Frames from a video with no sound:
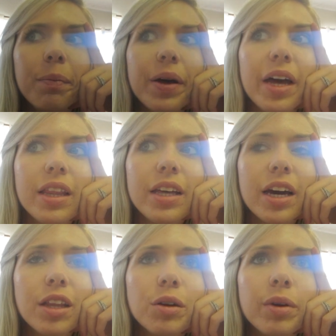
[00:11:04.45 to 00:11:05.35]
But the
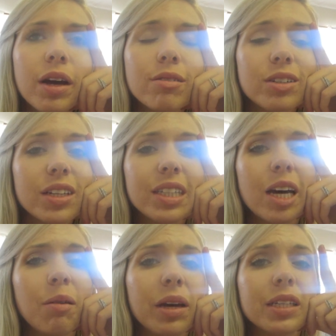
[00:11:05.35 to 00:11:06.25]
other one, I was really
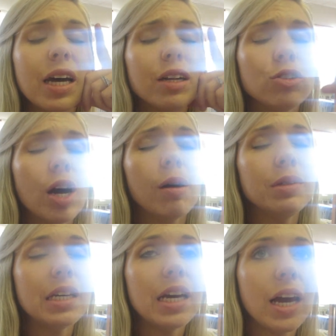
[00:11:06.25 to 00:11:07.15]
sad because I
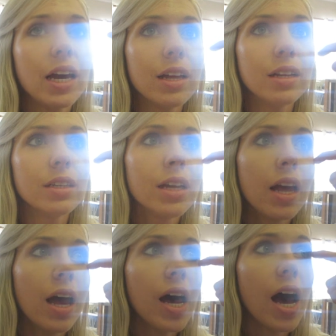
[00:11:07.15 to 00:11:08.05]
dropped it, and
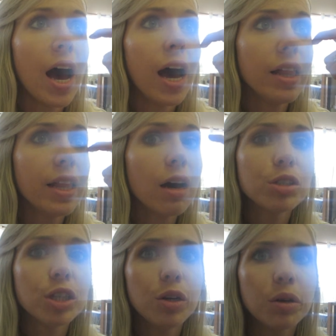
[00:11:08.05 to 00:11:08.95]
that
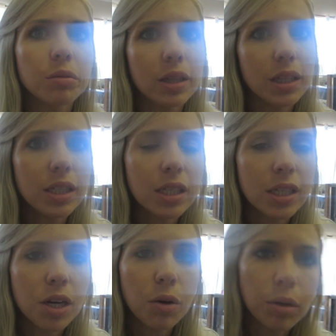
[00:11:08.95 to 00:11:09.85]
was the newer one. This is
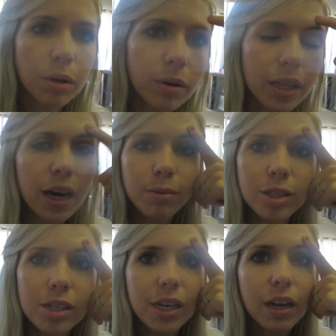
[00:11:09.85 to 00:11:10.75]
the older one that I'm
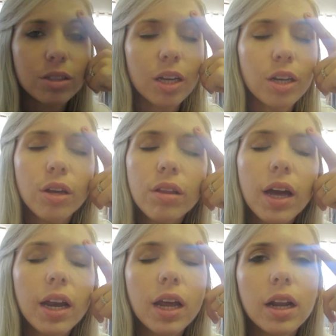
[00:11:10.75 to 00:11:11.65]
using now. So I knew
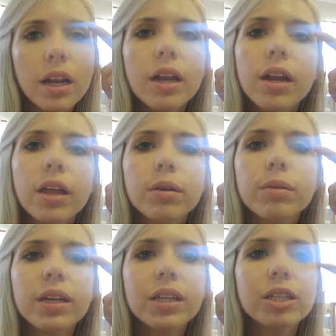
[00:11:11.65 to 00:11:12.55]
that I needed another
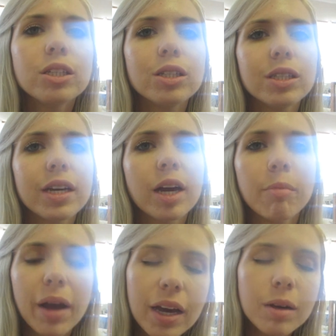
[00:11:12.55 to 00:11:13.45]
one. This is just like our
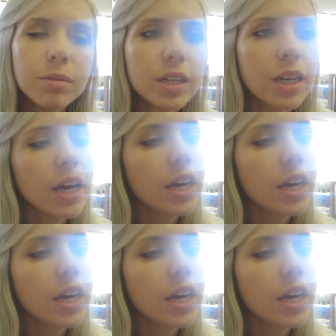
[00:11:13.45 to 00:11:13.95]
backup one.